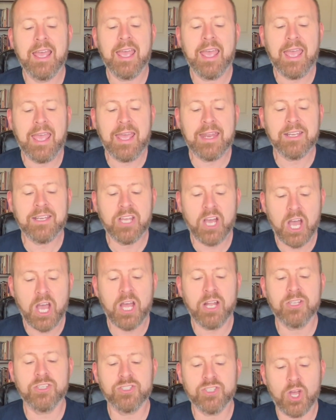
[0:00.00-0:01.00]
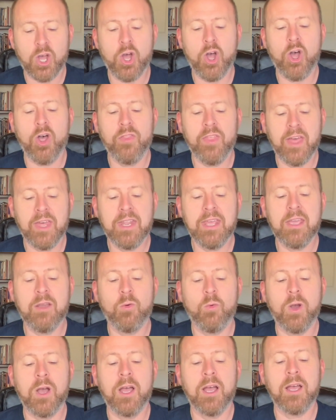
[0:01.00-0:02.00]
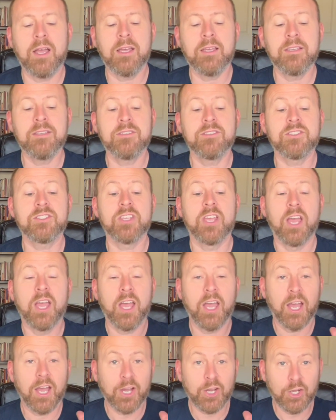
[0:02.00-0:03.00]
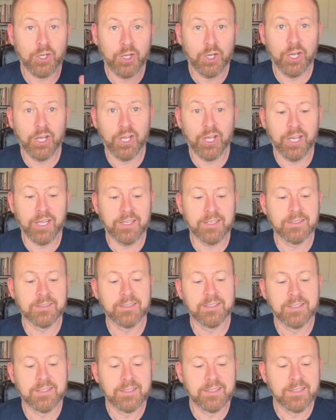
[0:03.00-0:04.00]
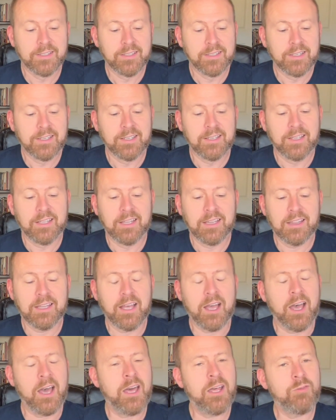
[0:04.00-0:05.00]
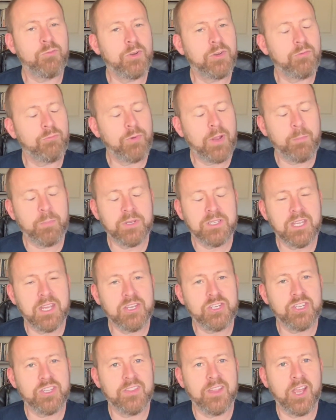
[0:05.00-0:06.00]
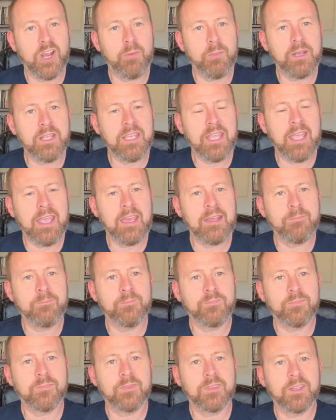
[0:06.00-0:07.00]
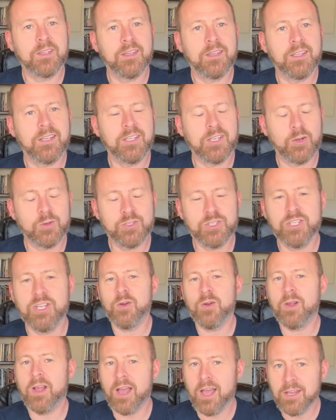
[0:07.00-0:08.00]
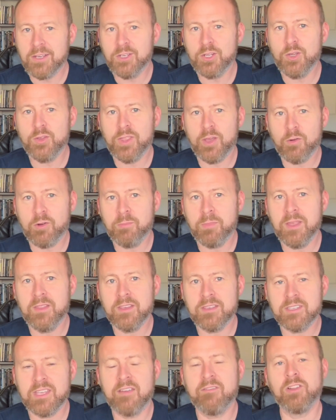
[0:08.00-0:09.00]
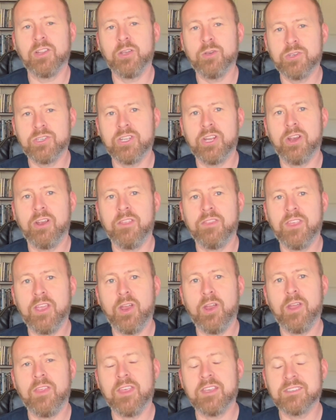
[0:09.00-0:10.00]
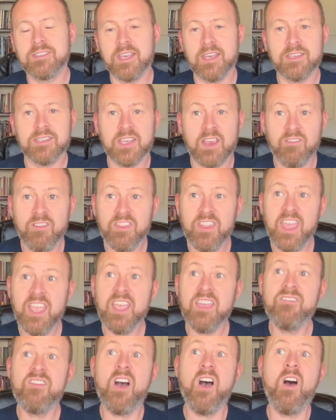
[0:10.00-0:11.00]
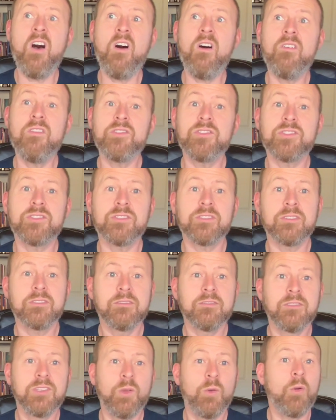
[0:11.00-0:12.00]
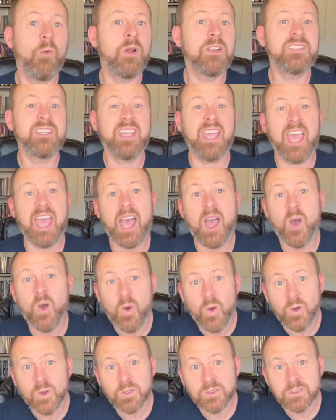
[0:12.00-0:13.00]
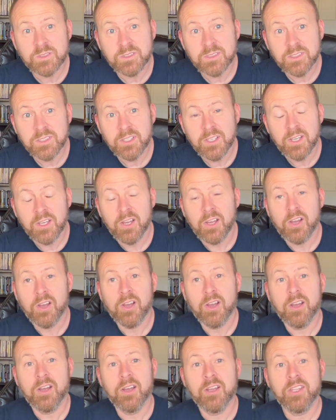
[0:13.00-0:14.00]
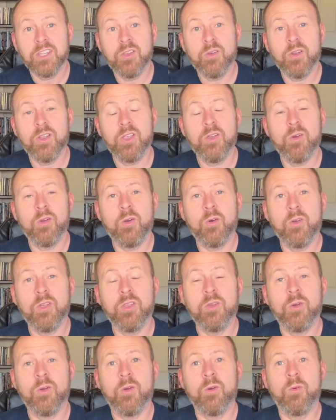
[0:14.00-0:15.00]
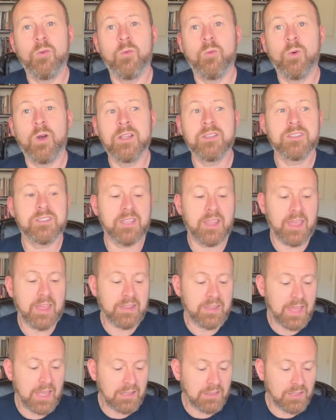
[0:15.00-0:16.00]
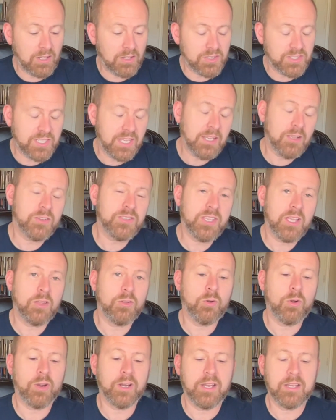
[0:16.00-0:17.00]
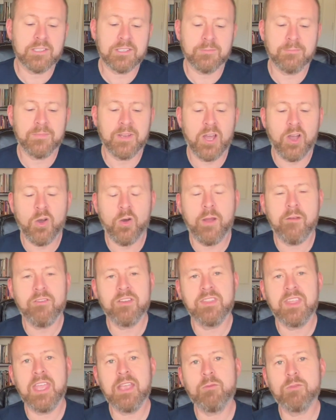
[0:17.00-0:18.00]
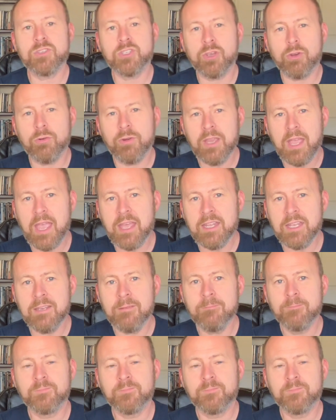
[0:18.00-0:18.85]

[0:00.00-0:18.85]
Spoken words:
And God saw that it was good. A lot of repetition there, but again, Don't you God knew there would be this evolutionary theory that says everything evolves? You were once a cow. You're once that little single-celled organism. No, everything was created,